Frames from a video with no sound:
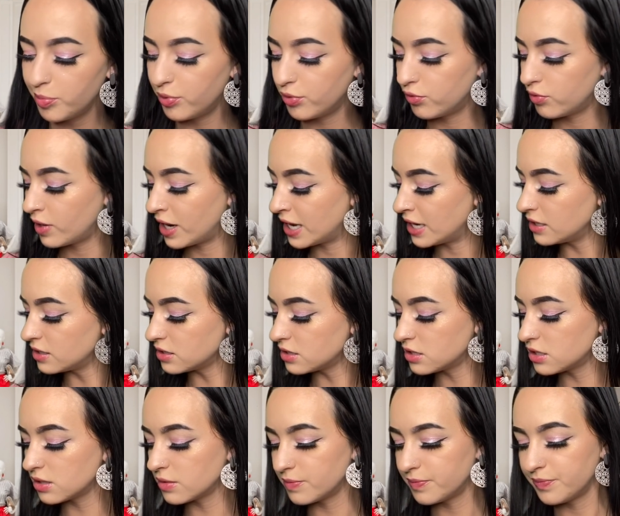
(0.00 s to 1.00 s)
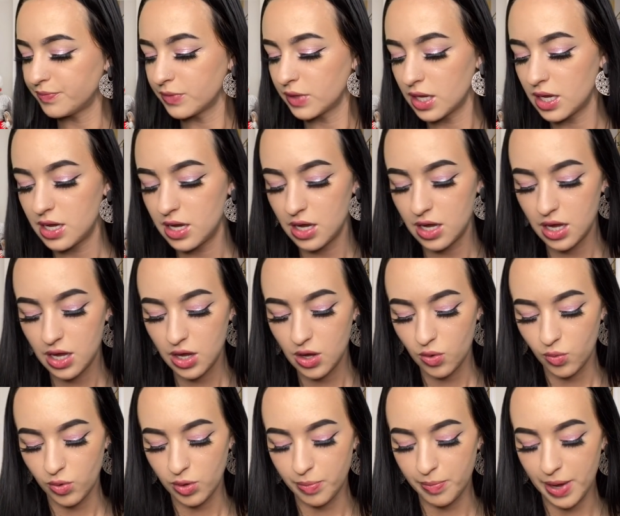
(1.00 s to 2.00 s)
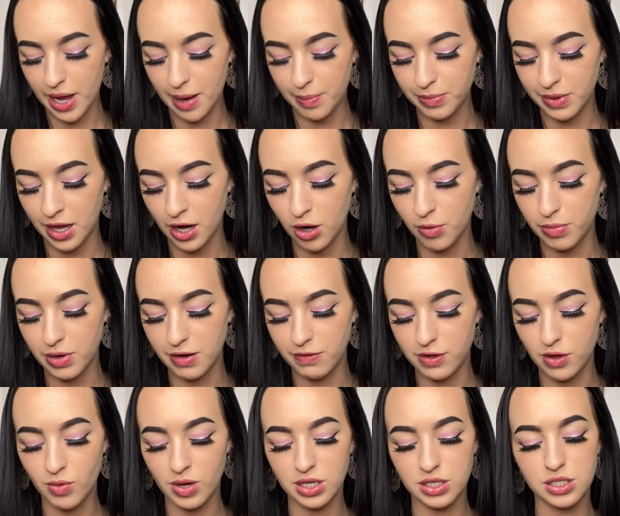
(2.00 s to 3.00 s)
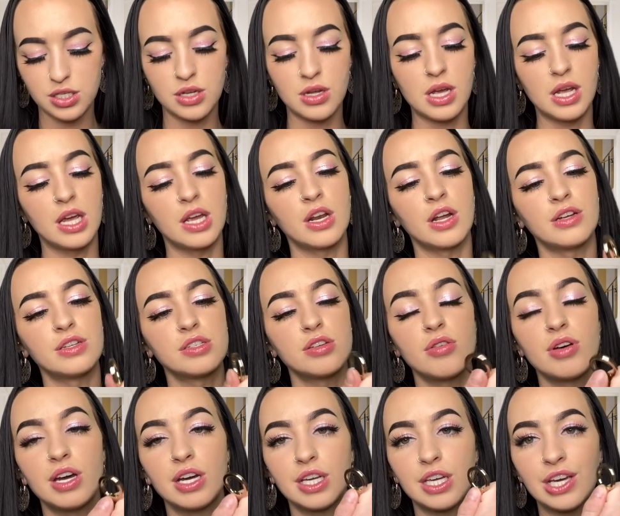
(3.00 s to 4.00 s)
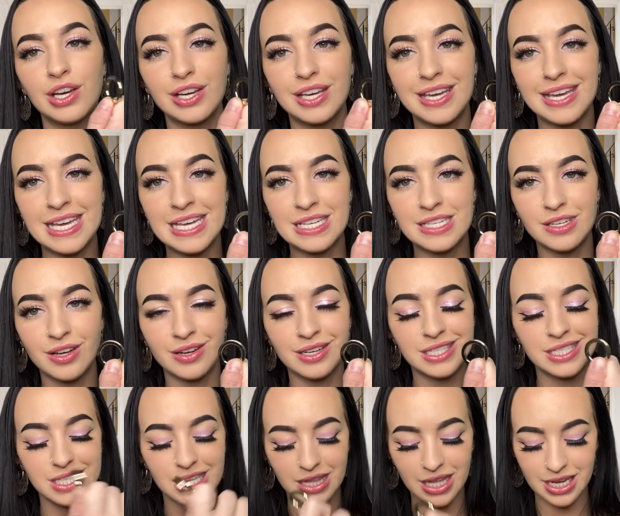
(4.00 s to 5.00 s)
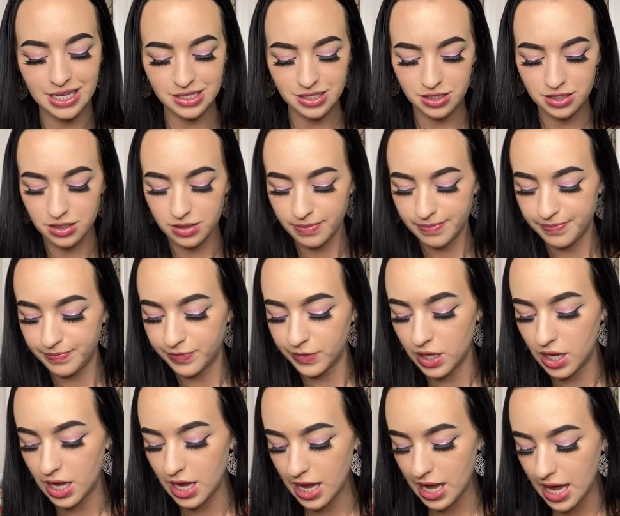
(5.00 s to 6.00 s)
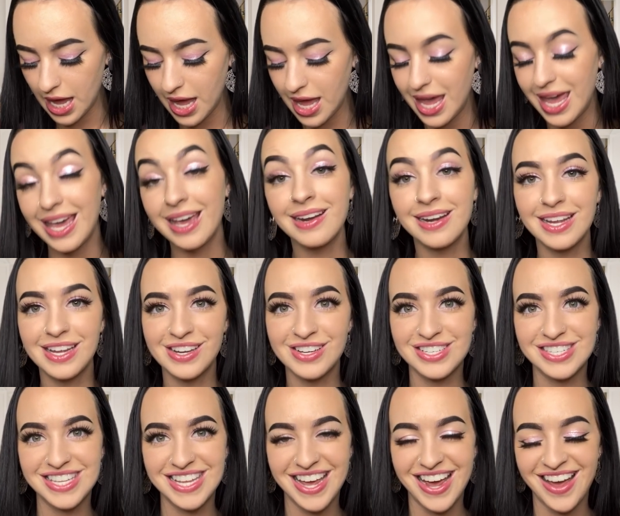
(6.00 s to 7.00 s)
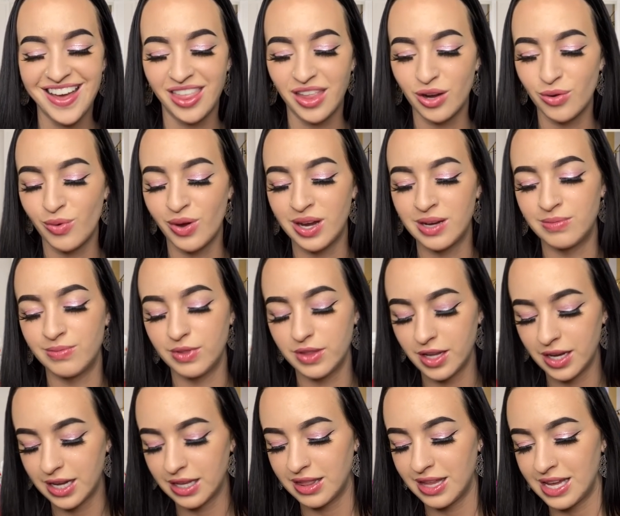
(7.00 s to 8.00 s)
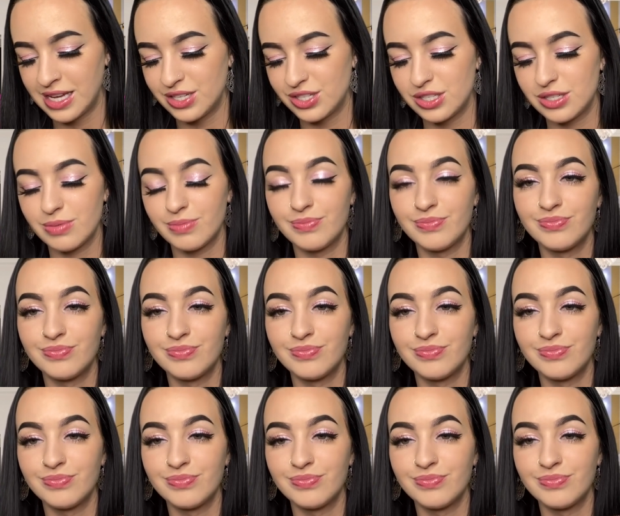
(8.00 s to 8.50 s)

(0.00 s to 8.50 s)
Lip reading: print. We'll pop that open if you want to. You can also hook your keys onto this. And here's the other one. Look at this.